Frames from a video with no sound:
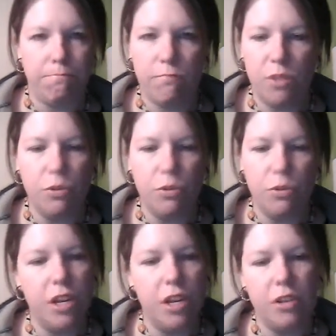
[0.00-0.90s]
you
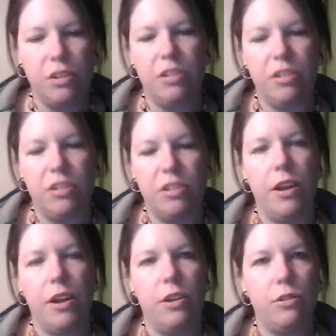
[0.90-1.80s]
really need to
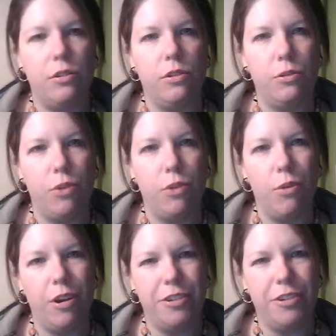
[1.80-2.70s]
decide, do I
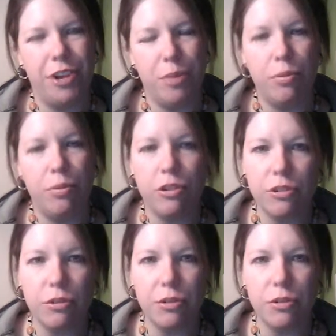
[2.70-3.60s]
want to try to push
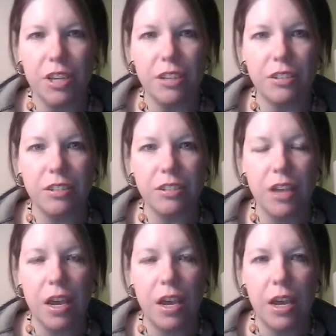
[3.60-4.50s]
through this
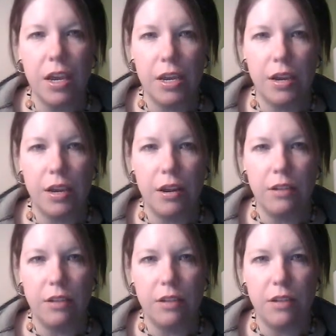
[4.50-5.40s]

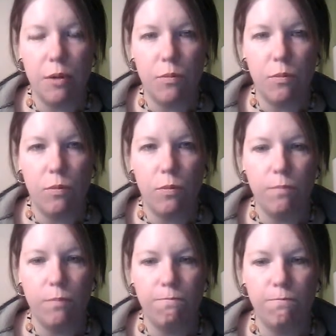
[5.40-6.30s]
and
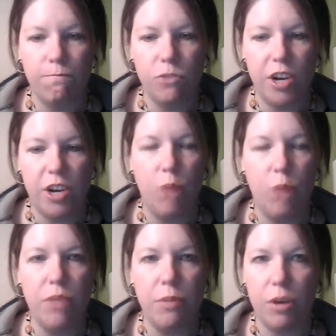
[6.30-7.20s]
try to
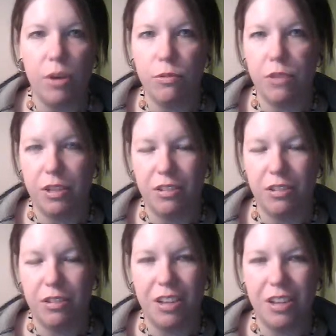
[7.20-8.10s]
help them come to a
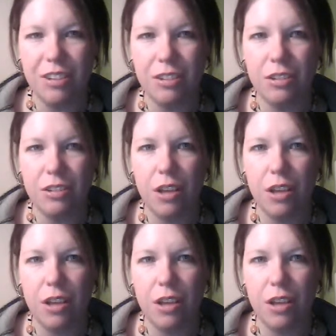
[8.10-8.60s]
consensus,